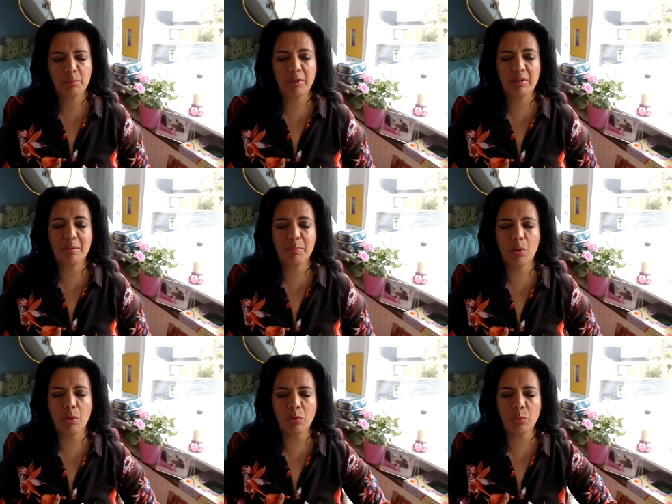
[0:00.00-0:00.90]
But the
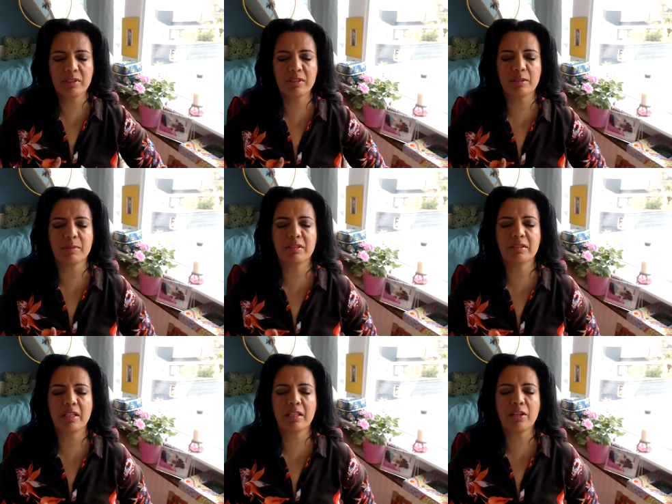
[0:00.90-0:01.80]
bowl wisdom is
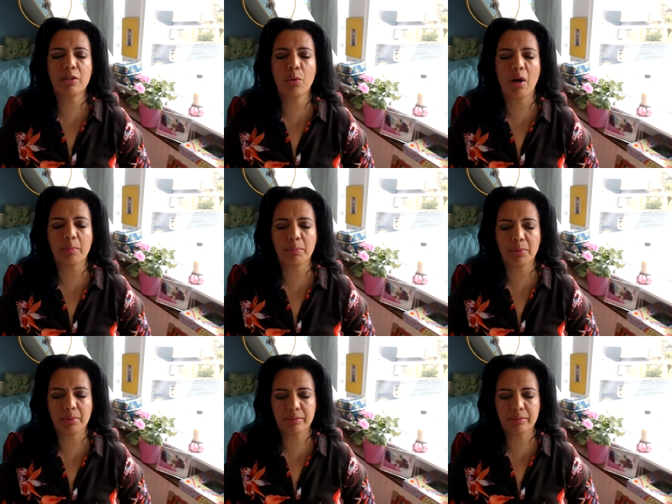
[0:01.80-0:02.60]
taking you up.